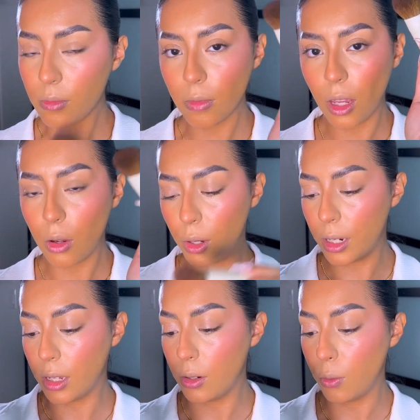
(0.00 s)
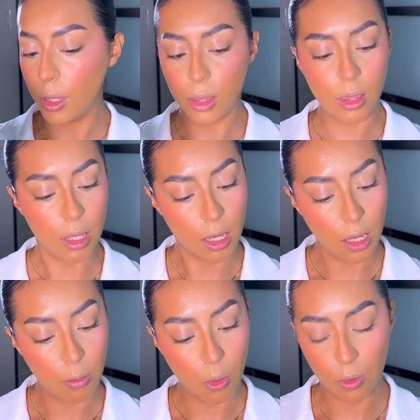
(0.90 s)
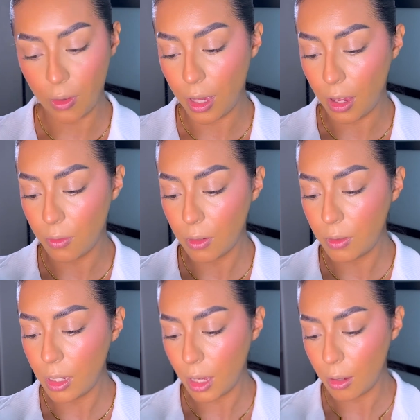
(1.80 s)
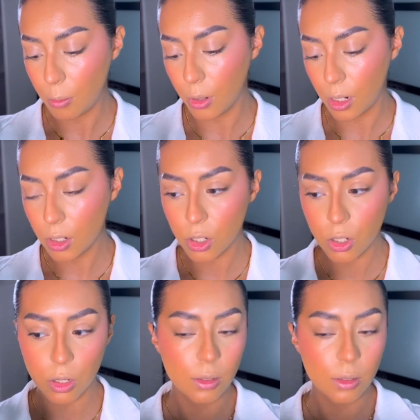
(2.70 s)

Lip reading: Going in with the Morphe A58 brush.